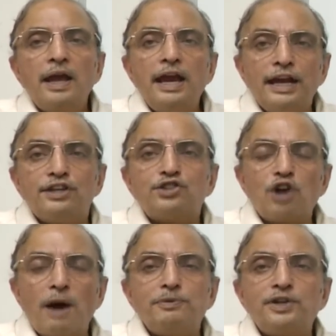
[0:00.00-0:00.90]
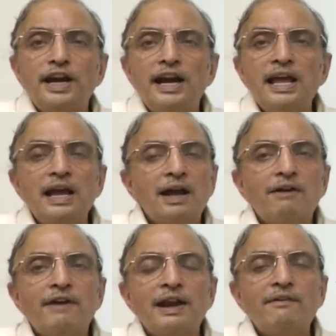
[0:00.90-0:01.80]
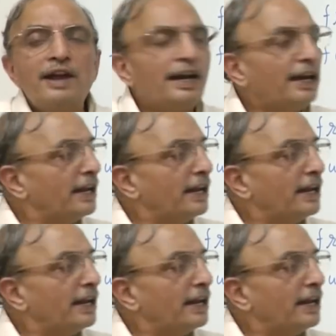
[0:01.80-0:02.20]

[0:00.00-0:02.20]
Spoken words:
It stops reading whenever it